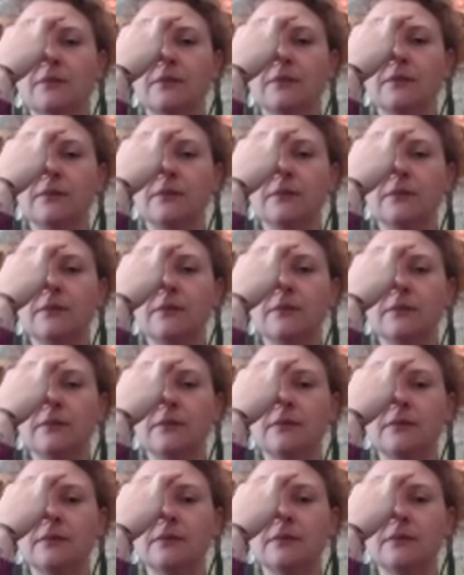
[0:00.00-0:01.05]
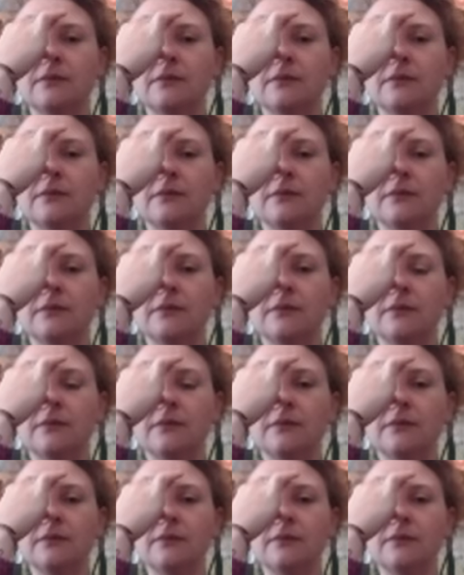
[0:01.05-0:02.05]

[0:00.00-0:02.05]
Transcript: Nothing is said.